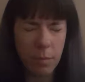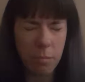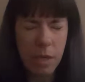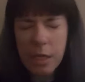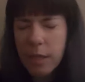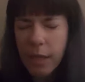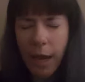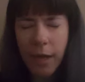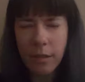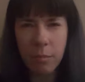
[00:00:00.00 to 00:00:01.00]
beat
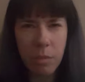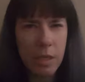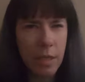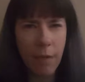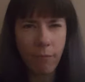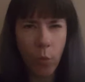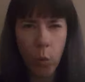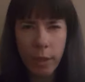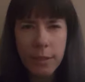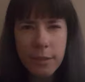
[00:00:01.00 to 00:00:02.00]
that and beat that
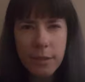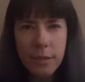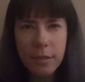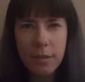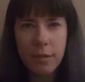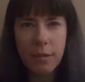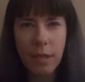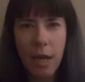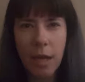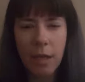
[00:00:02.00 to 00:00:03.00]
voice
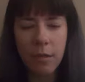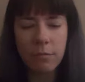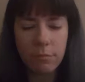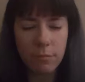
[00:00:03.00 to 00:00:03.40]
saying,